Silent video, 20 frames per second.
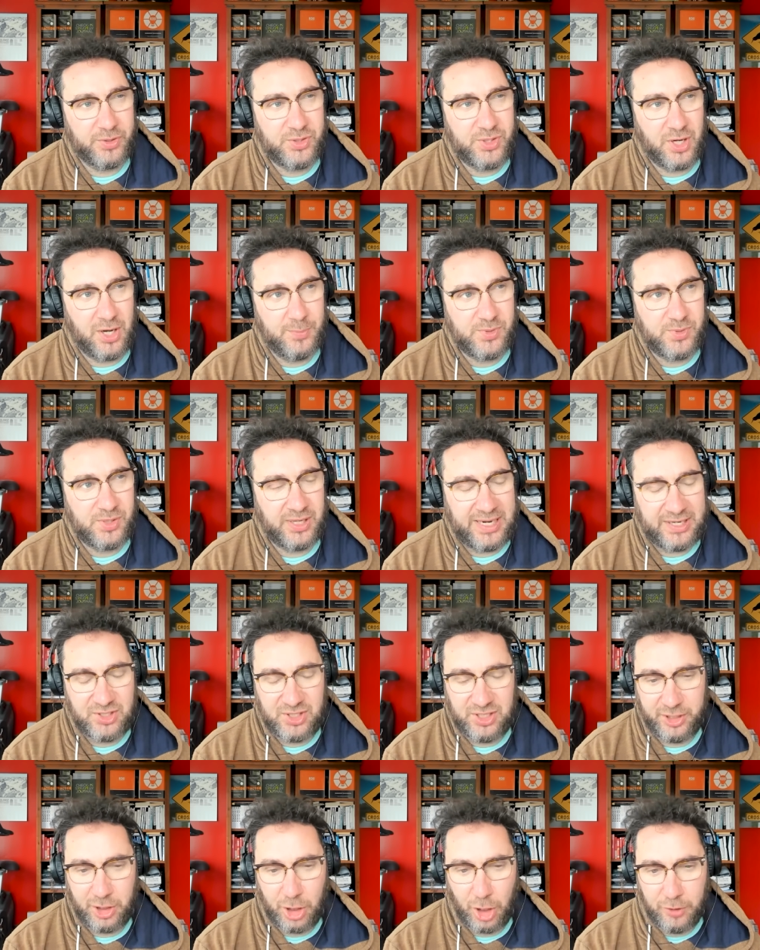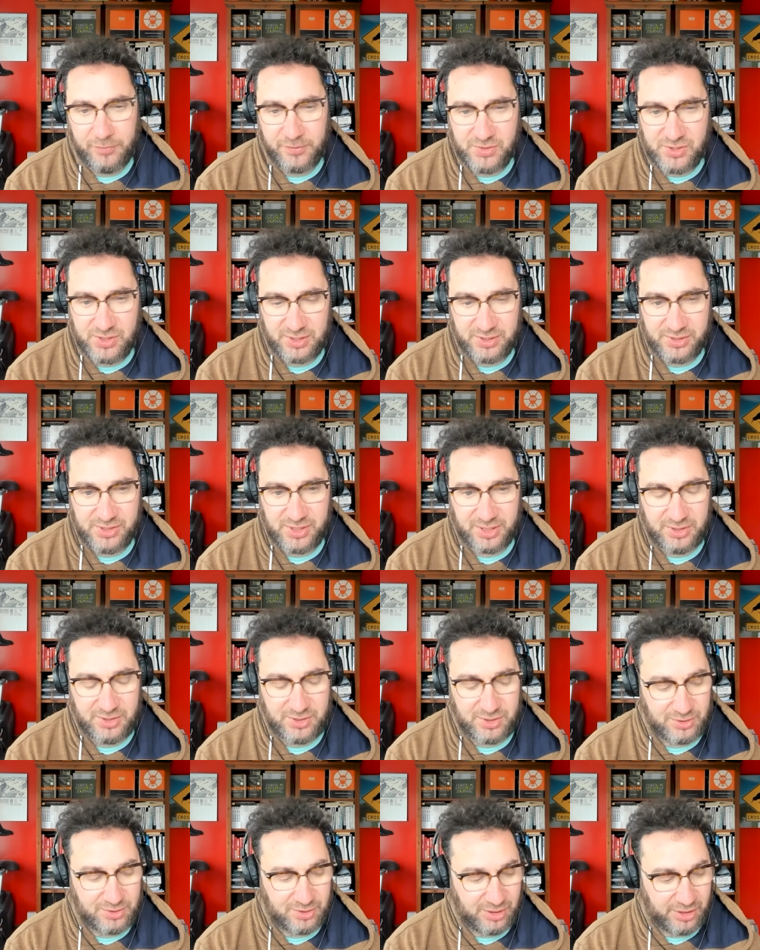of times I actually
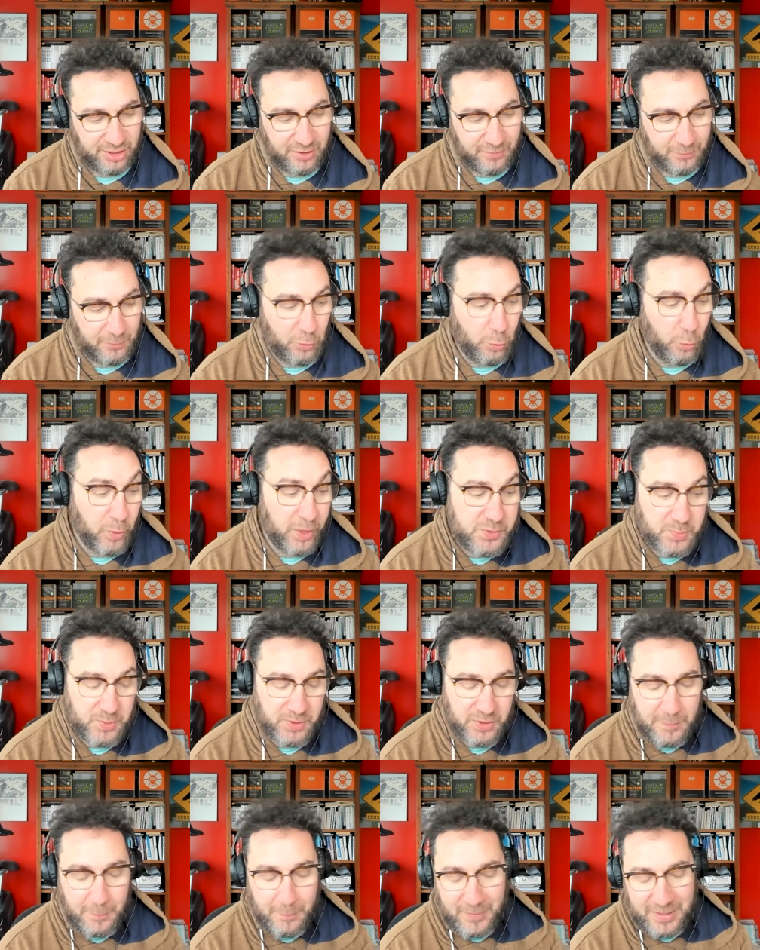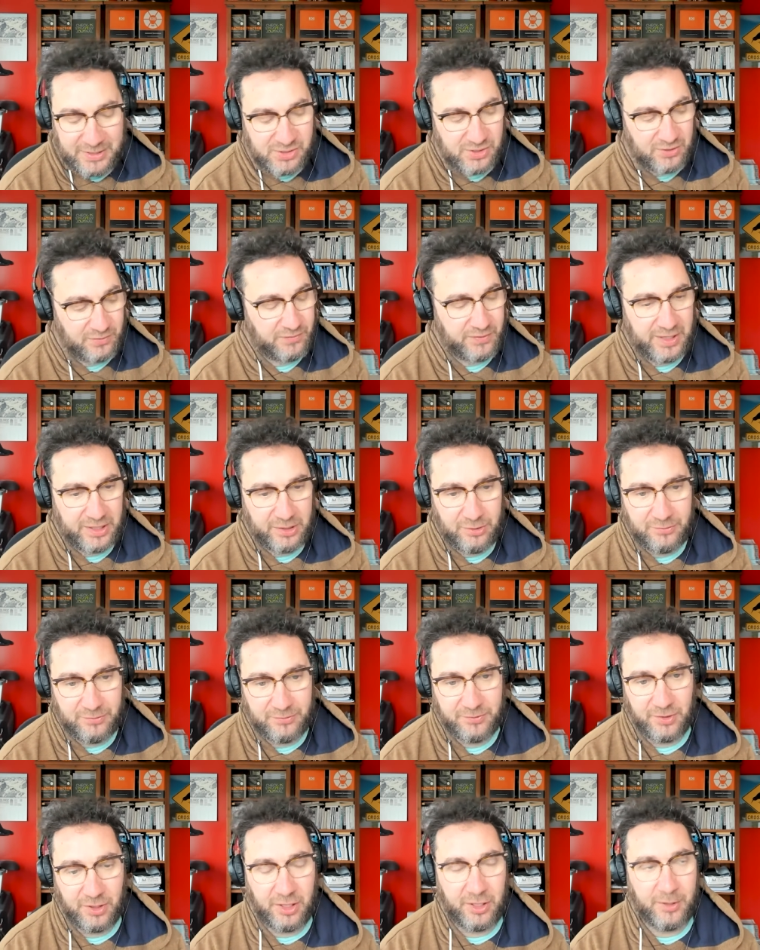co-facilitated, and I've always been a massive fan
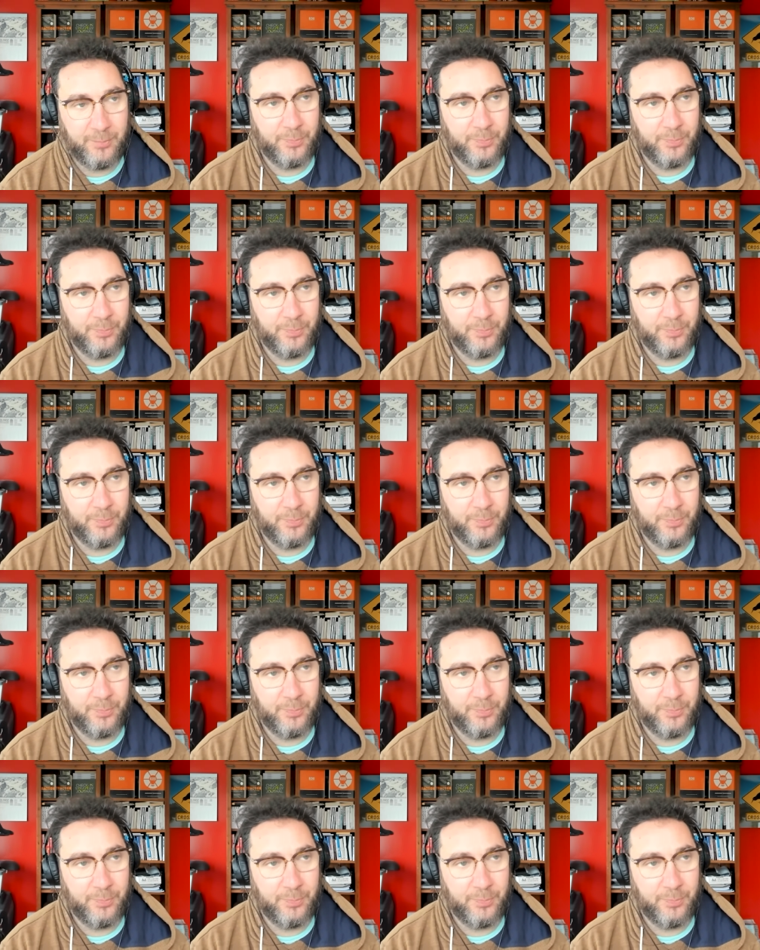of